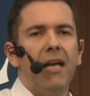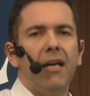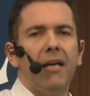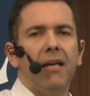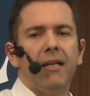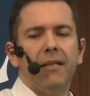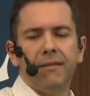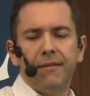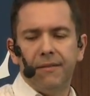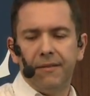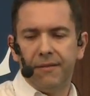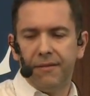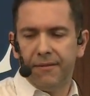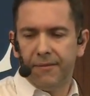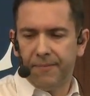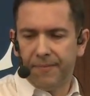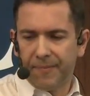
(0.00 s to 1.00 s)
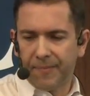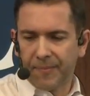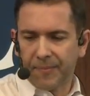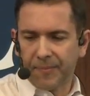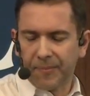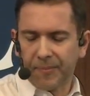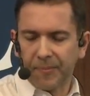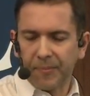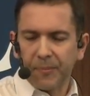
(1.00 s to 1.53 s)
And
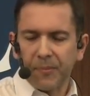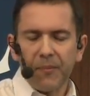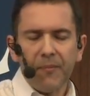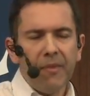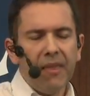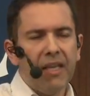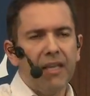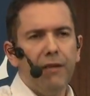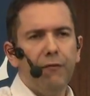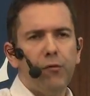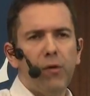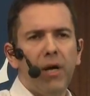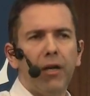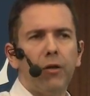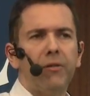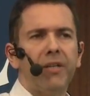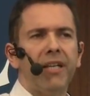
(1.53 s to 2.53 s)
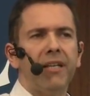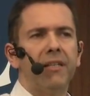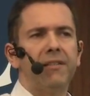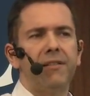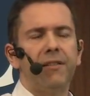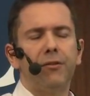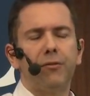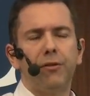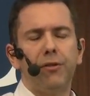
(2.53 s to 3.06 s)
if we are looking at
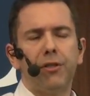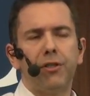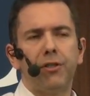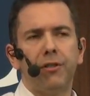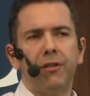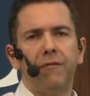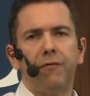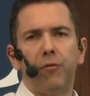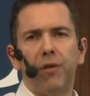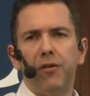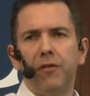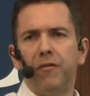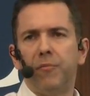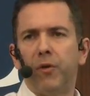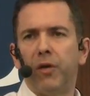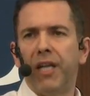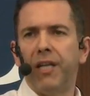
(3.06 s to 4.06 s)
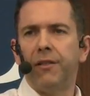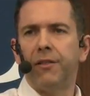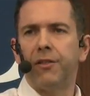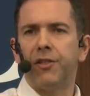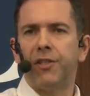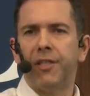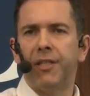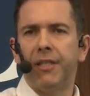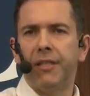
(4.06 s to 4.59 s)
the introduction of renewable
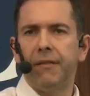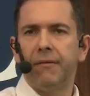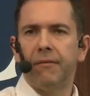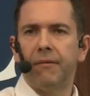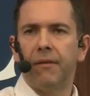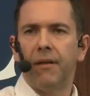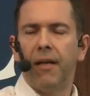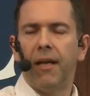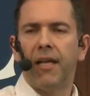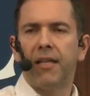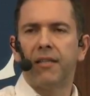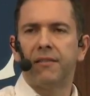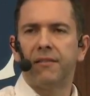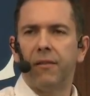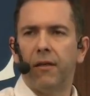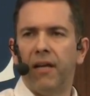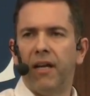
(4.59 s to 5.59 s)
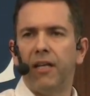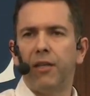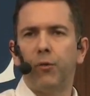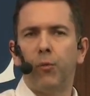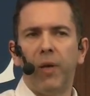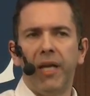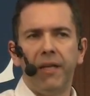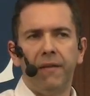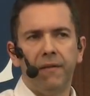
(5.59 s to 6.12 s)
energy, like solar and
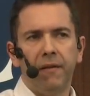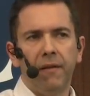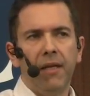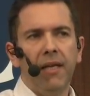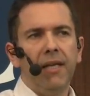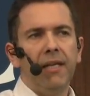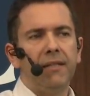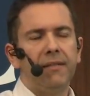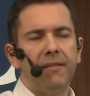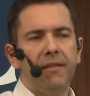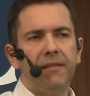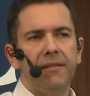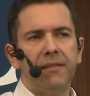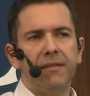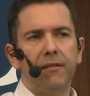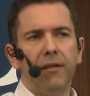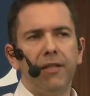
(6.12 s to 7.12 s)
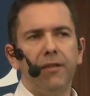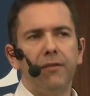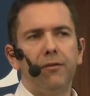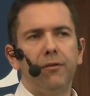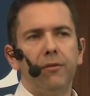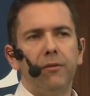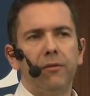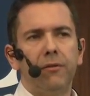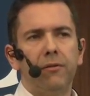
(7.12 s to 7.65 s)
wind, this is going
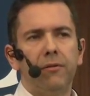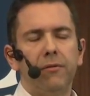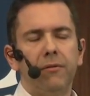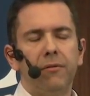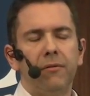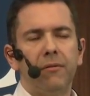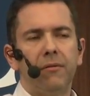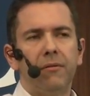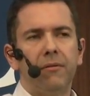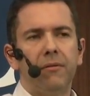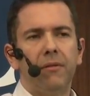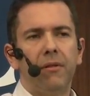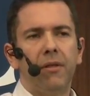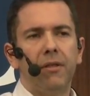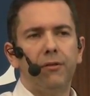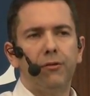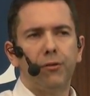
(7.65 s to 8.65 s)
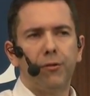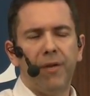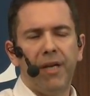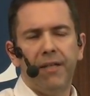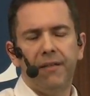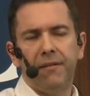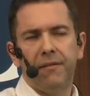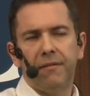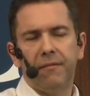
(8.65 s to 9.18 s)
to
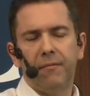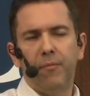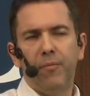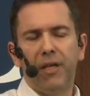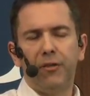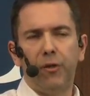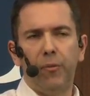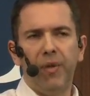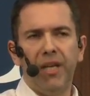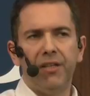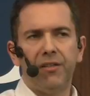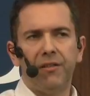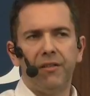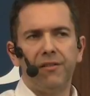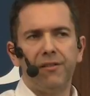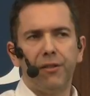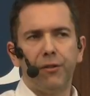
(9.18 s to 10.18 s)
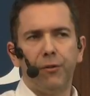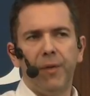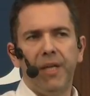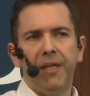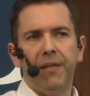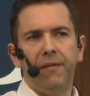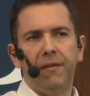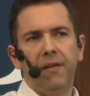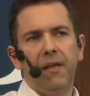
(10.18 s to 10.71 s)
create perturbation on the
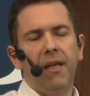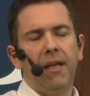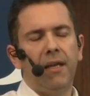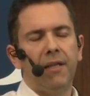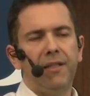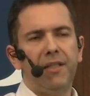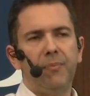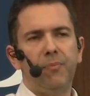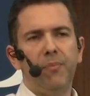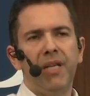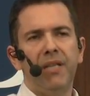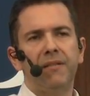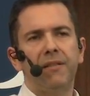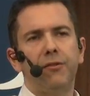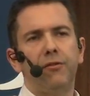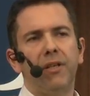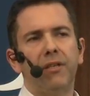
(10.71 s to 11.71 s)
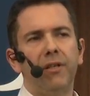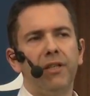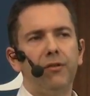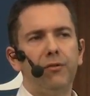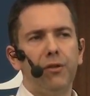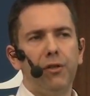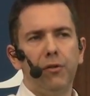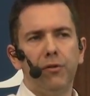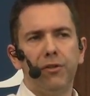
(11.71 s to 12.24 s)
grid, and it means that you are going
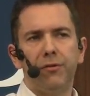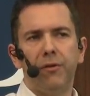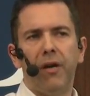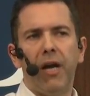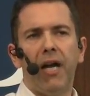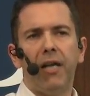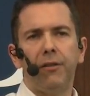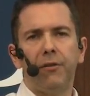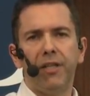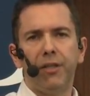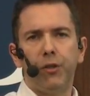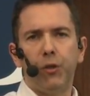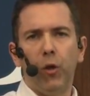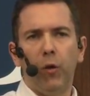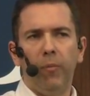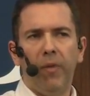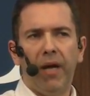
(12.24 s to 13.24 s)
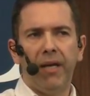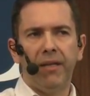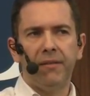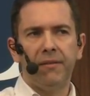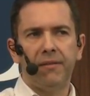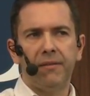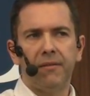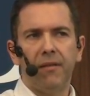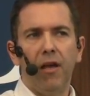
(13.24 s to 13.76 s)
to use your Hydric
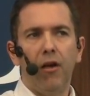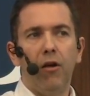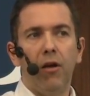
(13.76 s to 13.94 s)
turbines